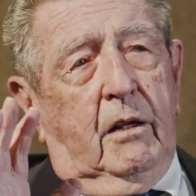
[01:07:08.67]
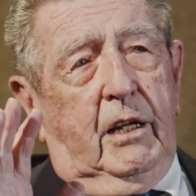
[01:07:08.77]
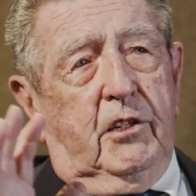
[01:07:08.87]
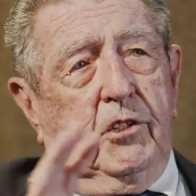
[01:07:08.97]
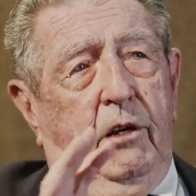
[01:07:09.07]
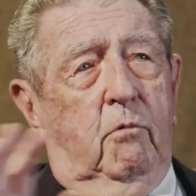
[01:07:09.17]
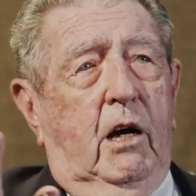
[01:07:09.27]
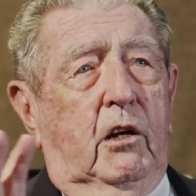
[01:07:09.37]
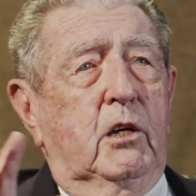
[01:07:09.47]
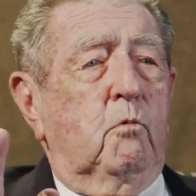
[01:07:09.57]
they said,
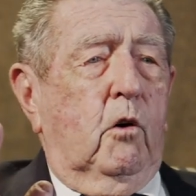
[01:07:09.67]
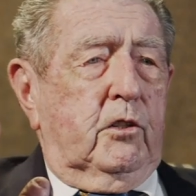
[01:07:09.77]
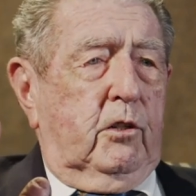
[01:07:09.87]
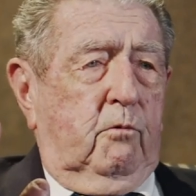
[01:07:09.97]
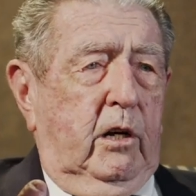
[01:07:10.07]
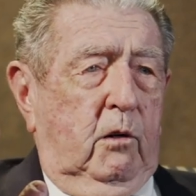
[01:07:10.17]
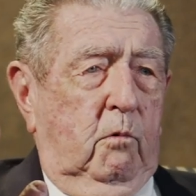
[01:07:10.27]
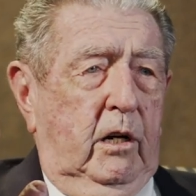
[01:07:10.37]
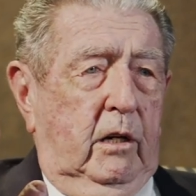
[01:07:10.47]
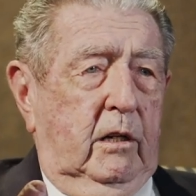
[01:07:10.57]
well, he wants it right
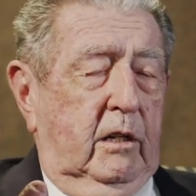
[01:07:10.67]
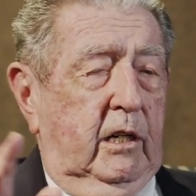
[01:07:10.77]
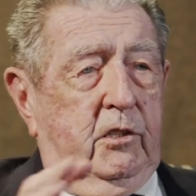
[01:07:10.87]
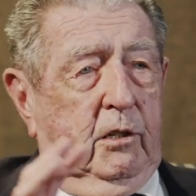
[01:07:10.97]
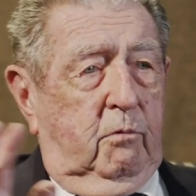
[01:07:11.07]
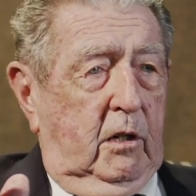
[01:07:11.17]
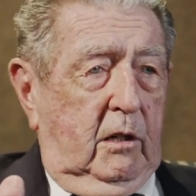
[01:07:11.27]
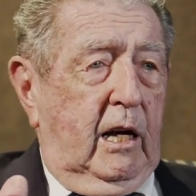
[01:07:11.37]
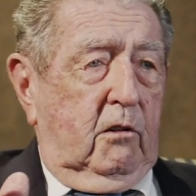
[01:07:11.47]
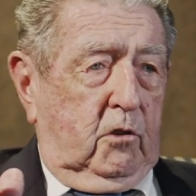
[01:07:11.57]
away. And I said,
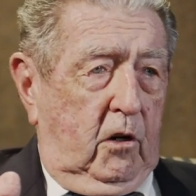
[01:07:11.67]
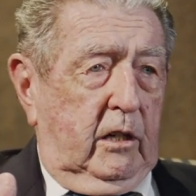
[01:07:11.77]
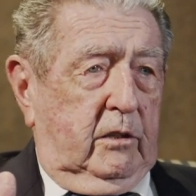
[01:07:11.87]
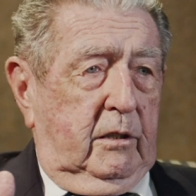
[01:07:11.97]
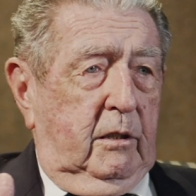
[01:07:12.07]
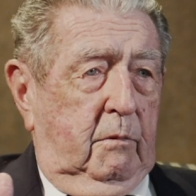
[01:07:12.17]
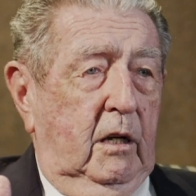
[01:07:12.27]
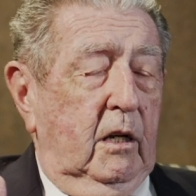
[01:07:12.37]
well, I'll talk to him.